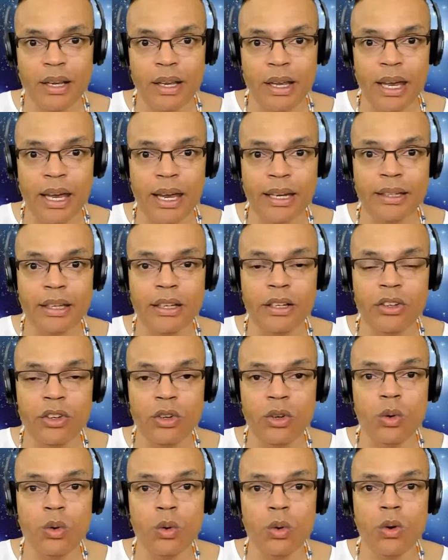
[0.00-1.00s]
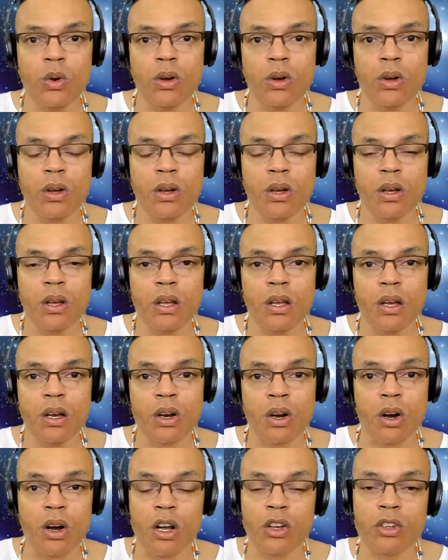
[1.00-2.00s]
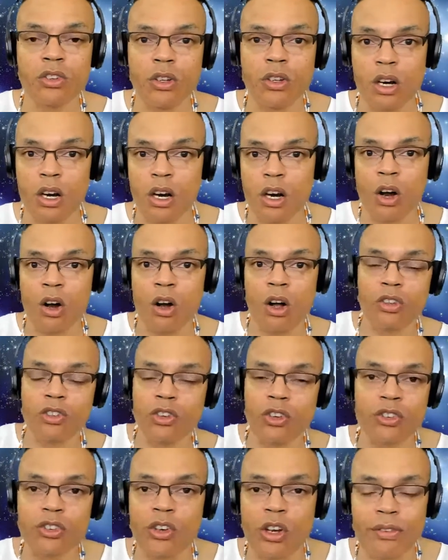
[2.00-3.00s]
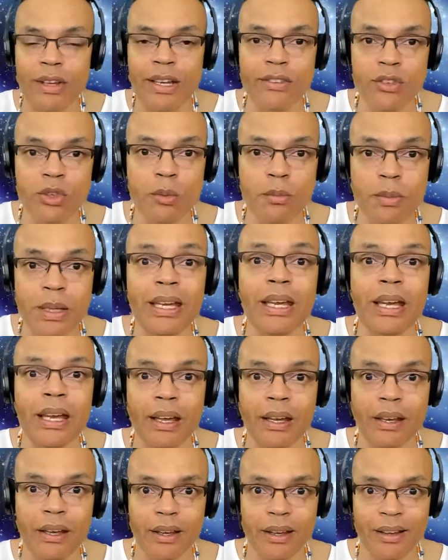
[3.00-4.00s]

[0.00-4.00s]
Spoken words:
And then you called yourself into being.